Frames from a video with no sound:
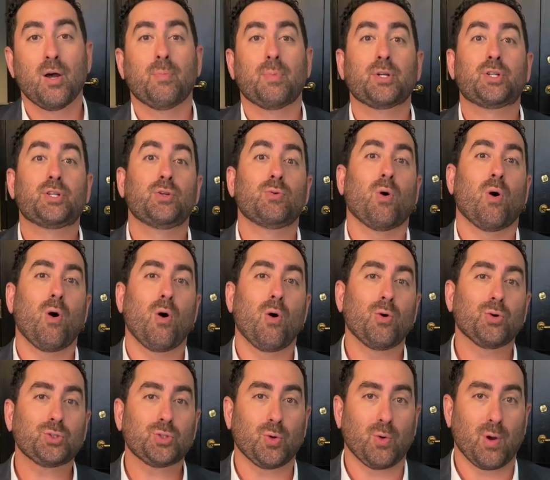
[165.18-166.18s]
but you
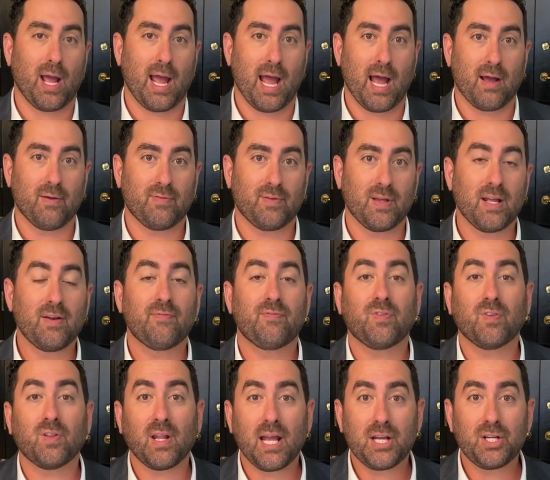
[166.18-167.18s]
also have
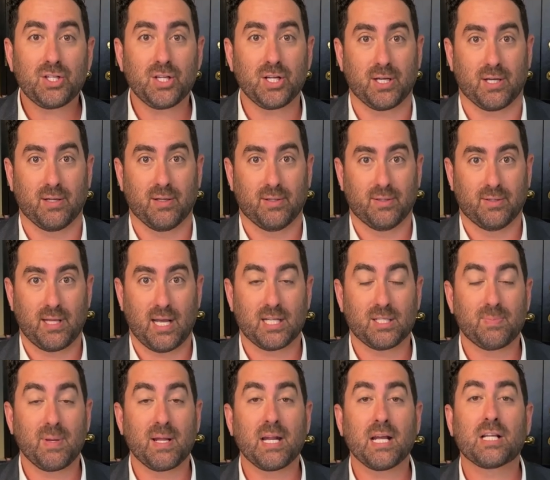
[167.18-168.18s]
inflation that
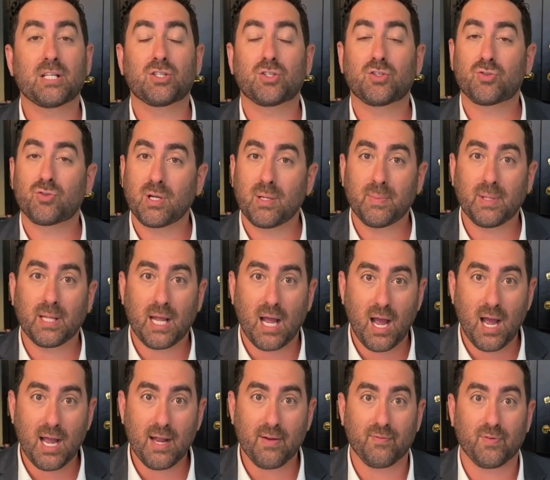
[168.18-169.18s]
has been extremely
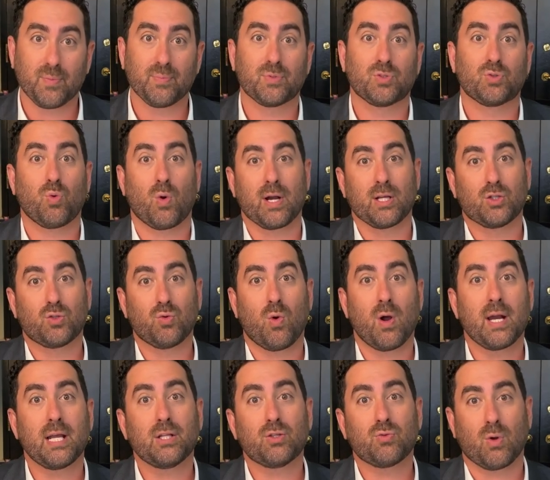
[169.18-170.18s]
high from
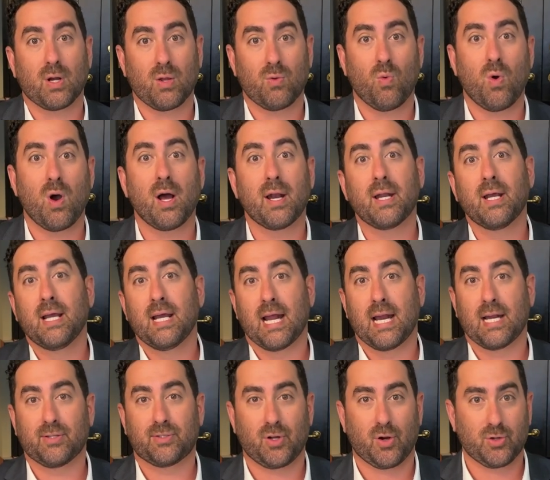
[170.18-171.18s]
2020, 21, and
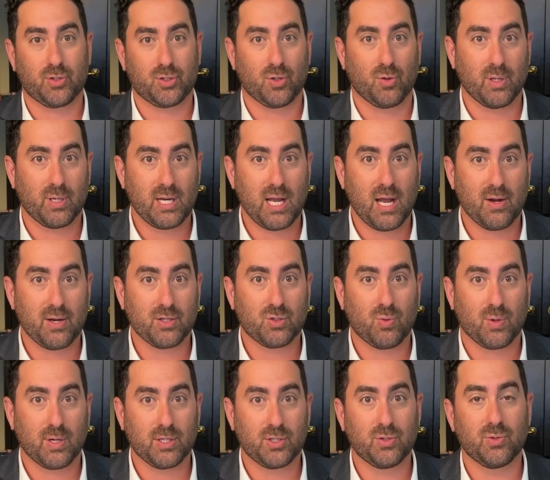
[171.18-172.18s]
it started slowing down in
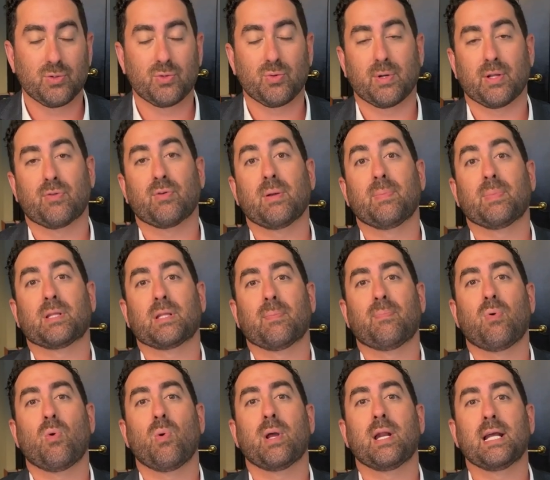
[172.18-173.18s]
22 and 23. But the
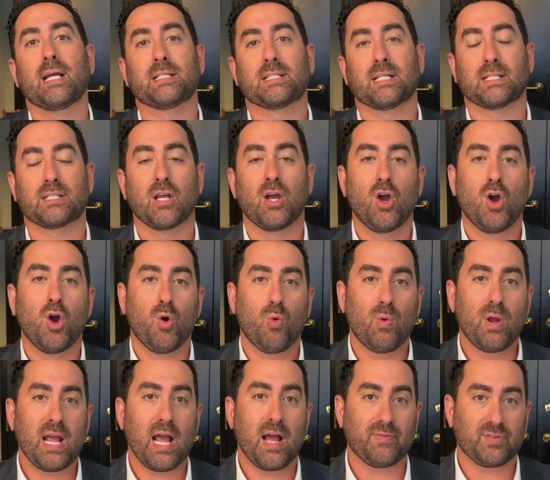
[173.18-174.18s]
point is
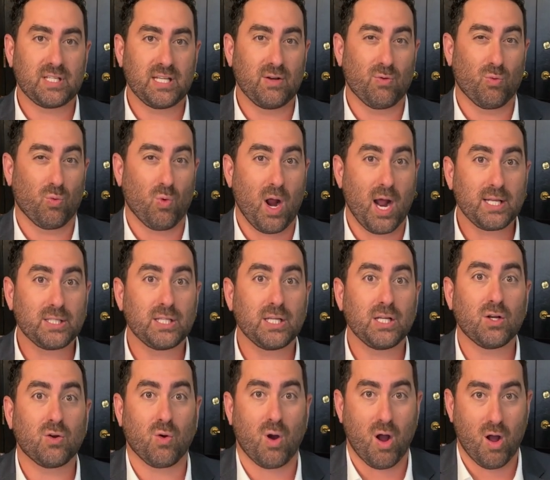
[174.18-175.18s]
we have seen
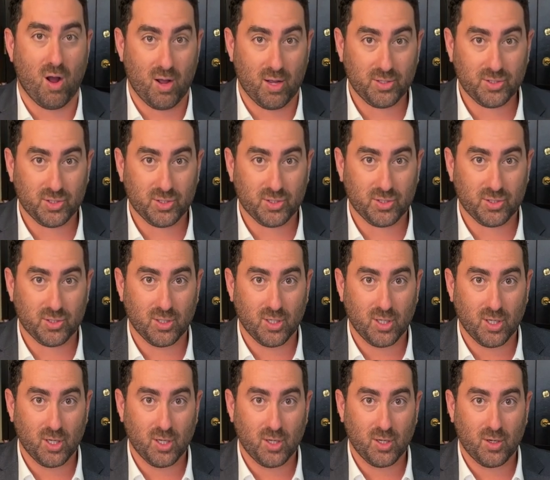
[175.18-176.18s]
rising costs
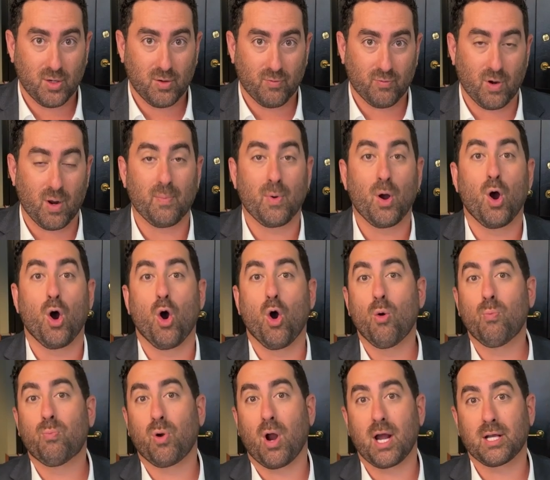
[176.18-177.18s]
from
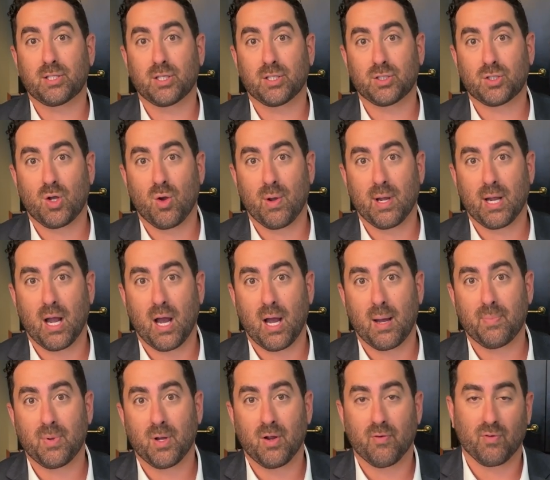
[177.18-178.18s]
home prices going
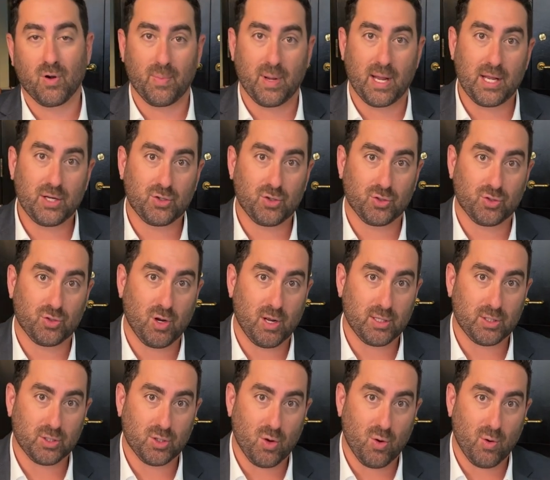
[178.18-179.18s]
up, from interest
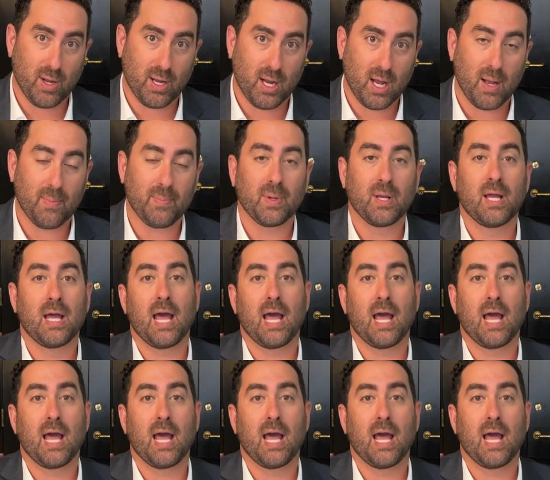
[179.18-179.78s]
rates going up,